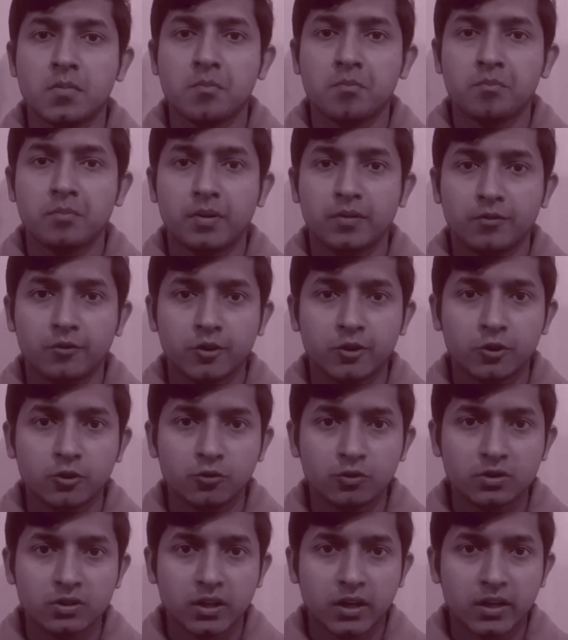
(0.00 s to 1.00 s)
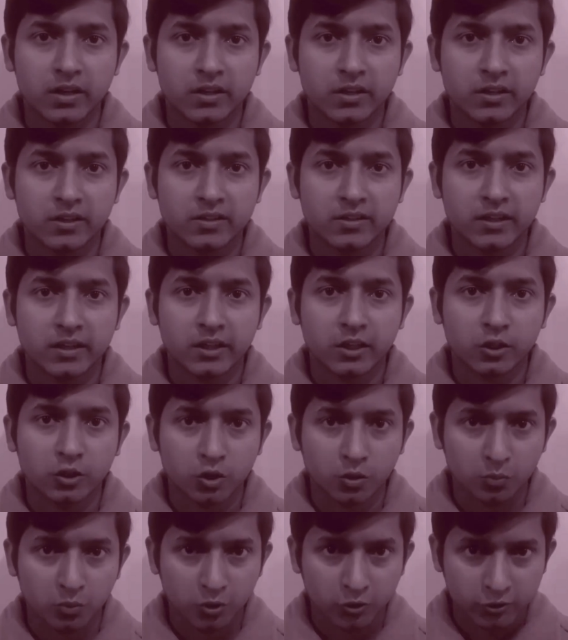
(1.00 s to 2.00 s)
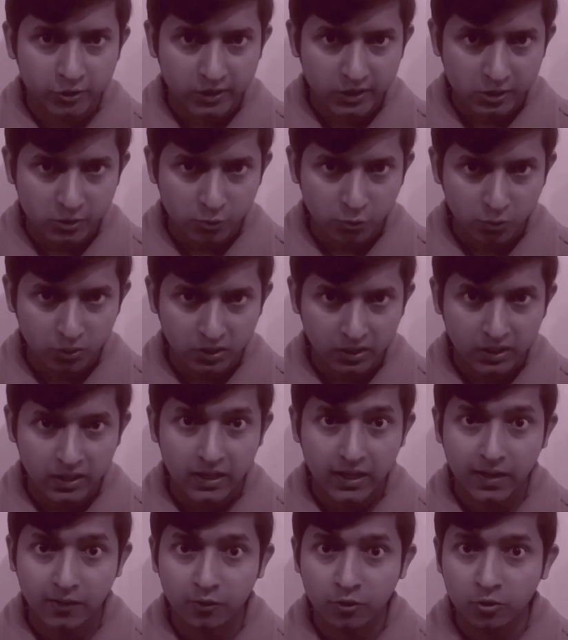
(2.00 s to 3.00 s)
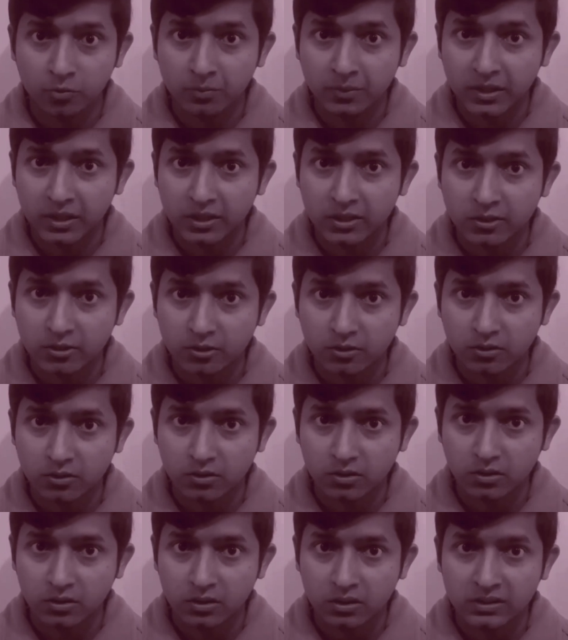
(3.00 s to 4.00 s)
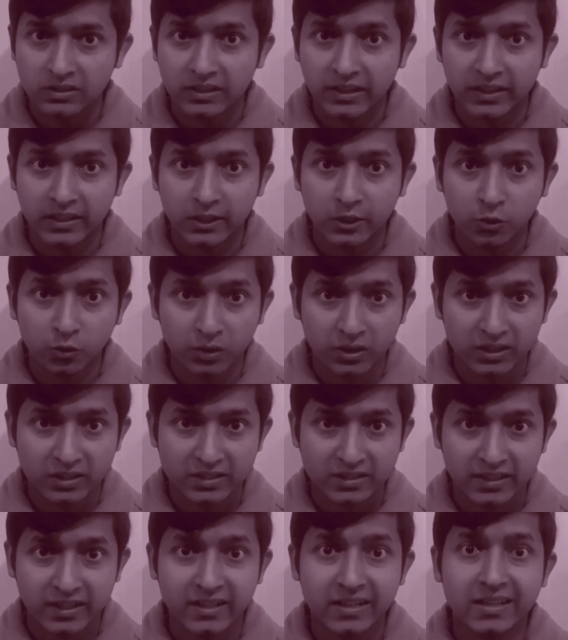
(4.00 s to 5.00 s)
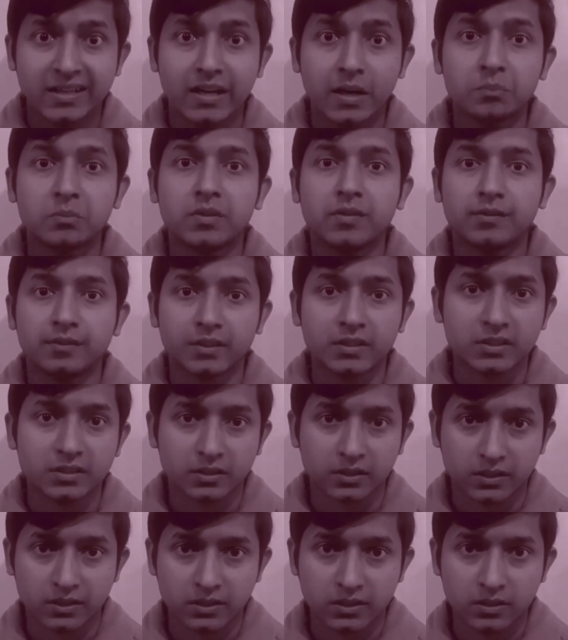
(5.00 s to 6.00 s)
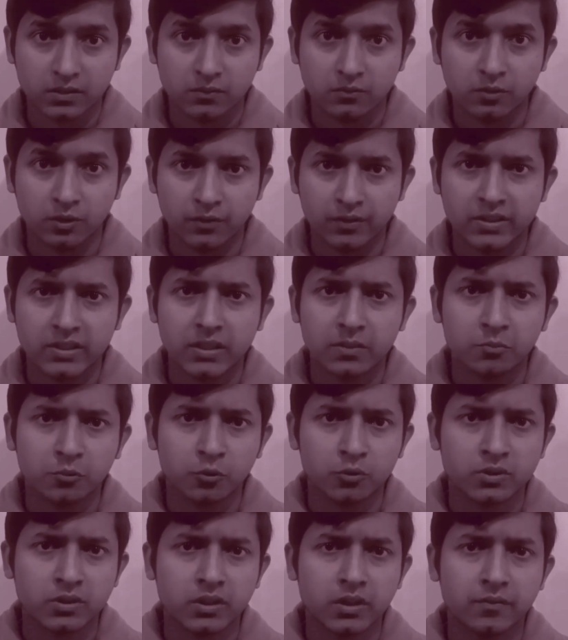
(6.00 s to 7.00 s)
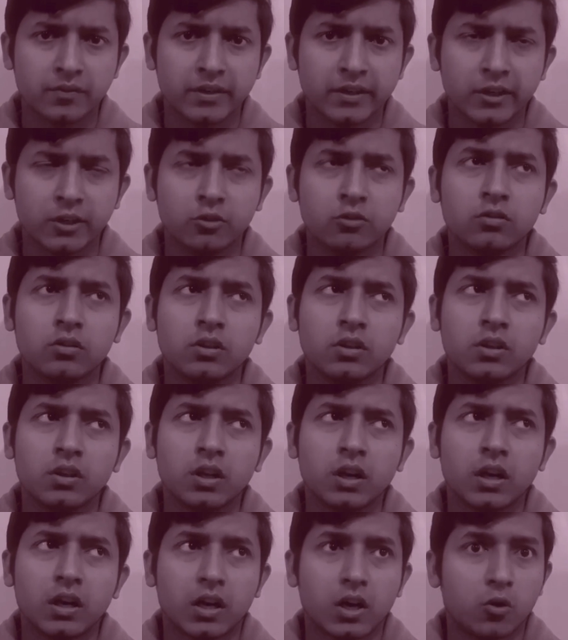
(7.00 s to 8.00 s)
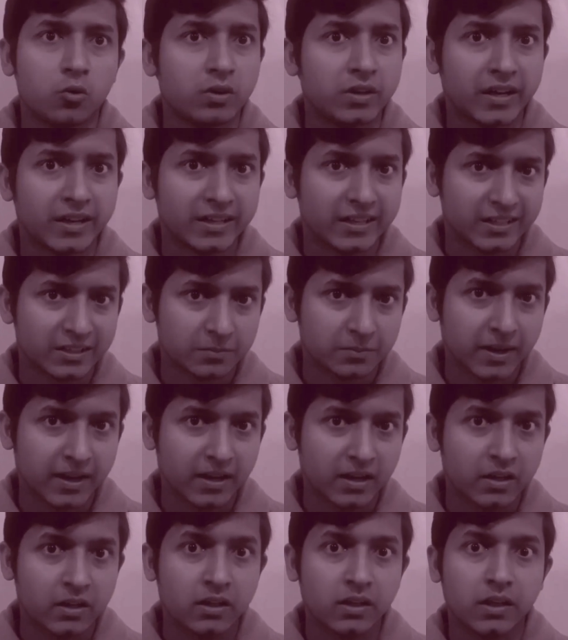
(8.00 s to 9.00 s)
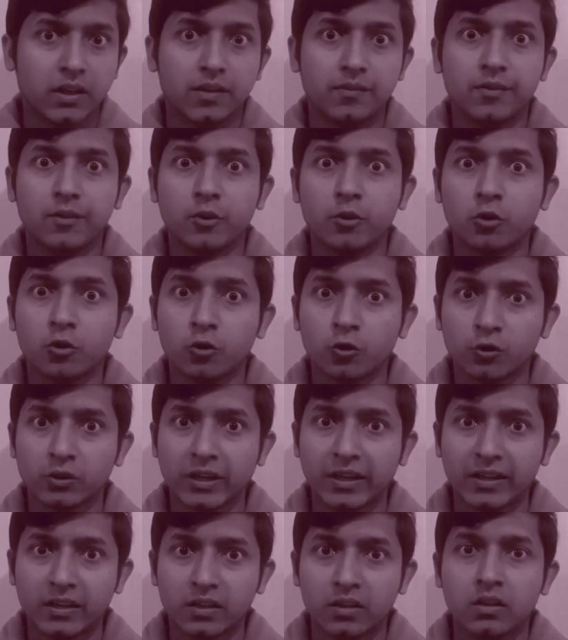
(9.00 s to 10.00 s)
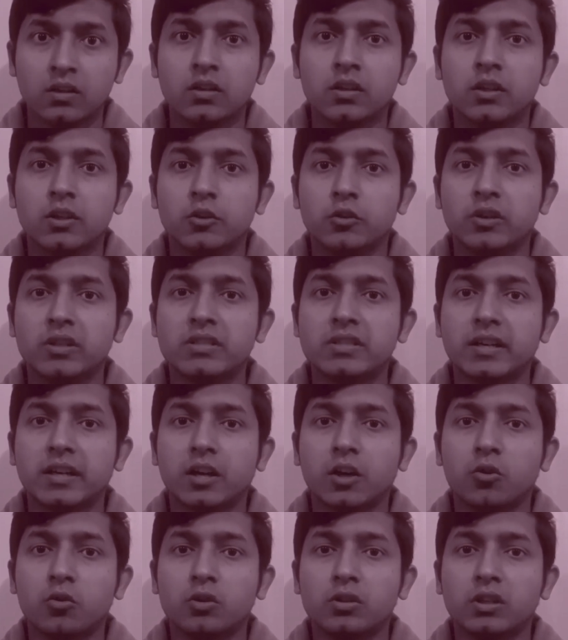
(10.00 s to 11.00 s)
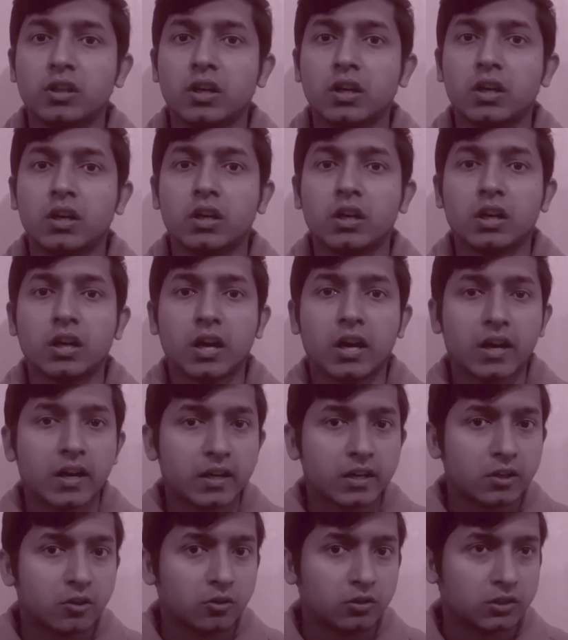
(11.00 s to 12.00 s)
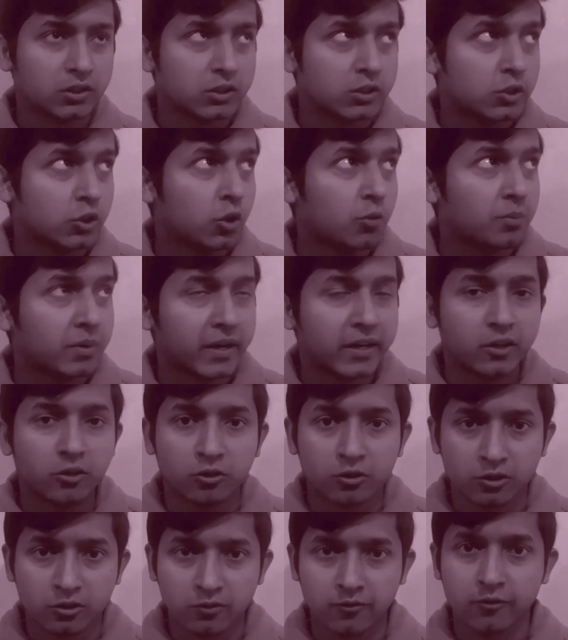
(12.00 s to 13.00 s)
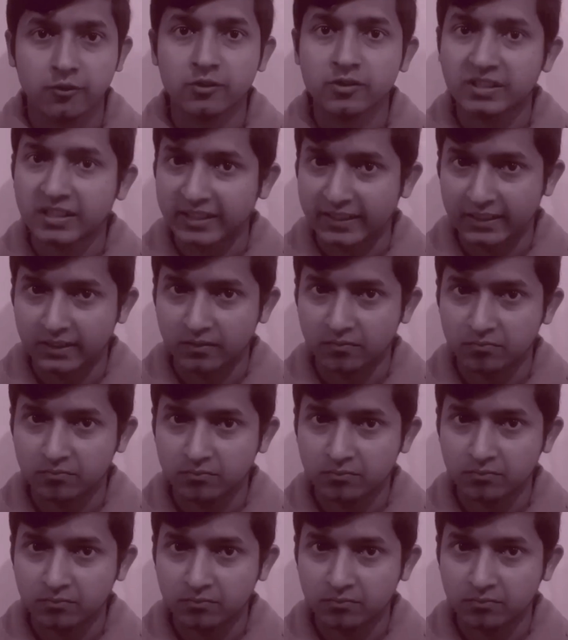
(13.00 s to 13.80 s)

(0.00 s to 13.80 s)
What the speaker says: Before you start understanding topological sort, I want to make sure that you understand depth first search, for which I posted a video around 10 days back. If you don't know that, you can check out the card on the top right corner of your screen.